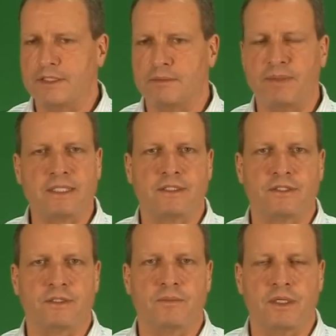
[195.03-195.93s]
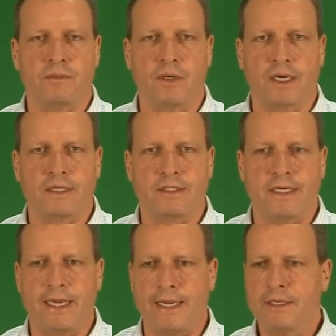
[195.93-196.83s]
has the best system on the market
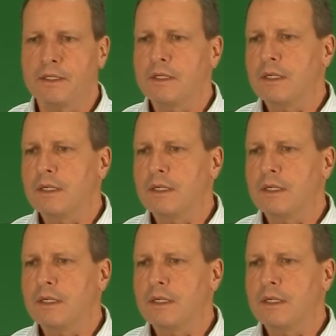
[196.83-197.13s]
today.